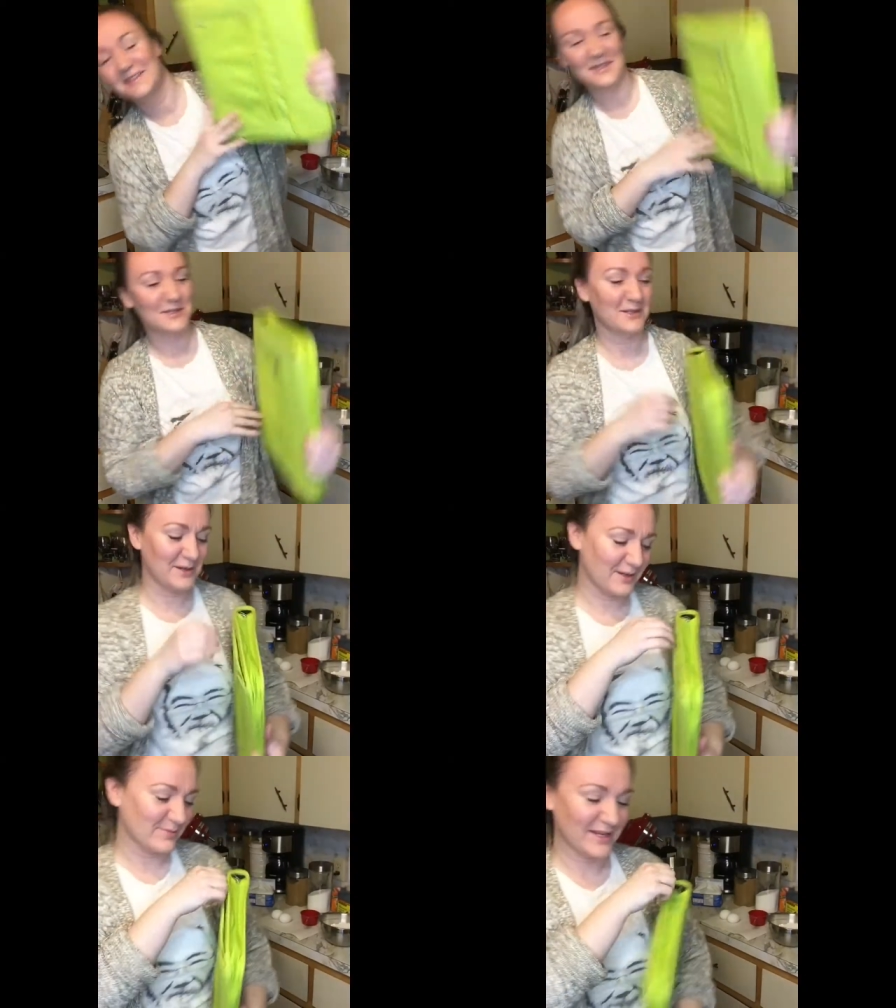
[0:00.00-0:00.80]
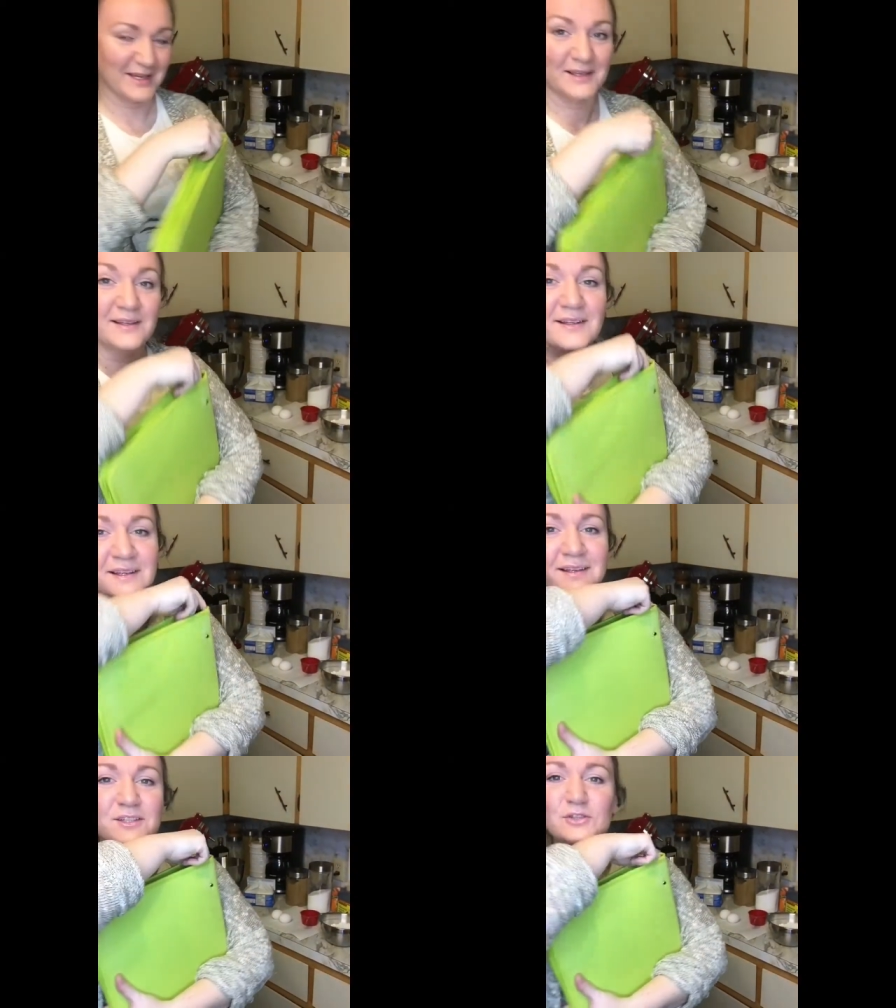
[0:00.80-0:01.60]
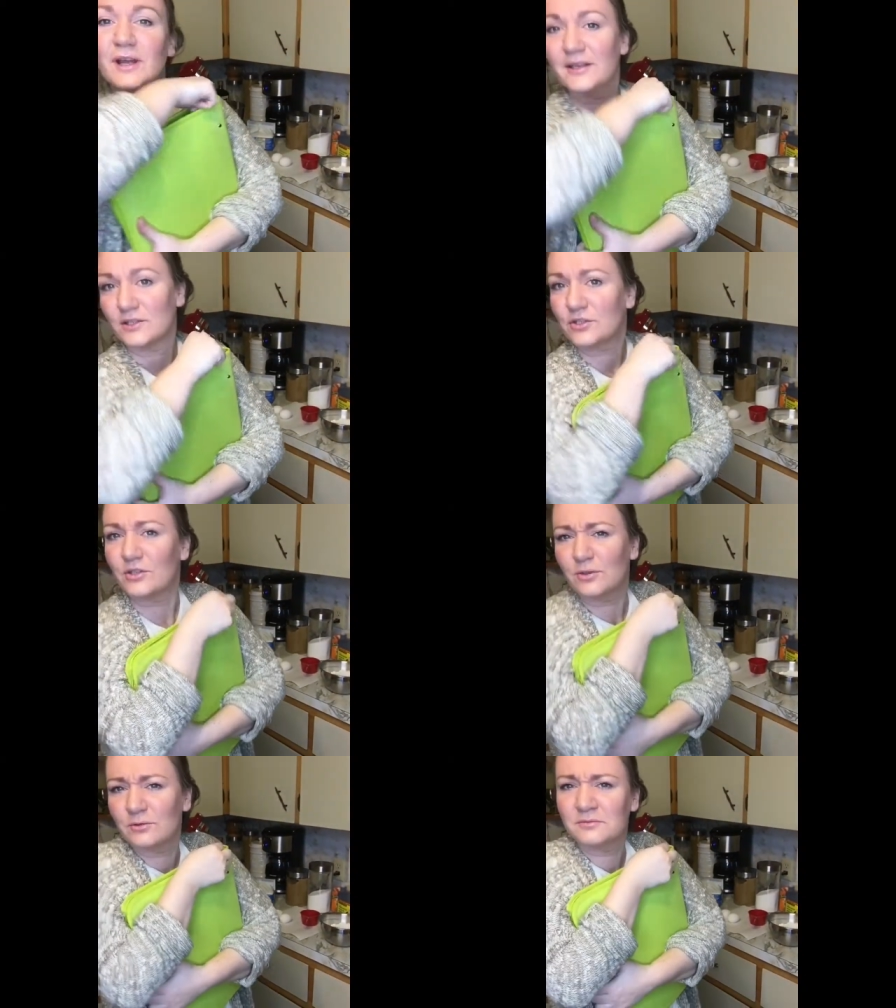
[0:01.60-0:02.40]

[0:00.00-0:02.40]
These are all my tried and true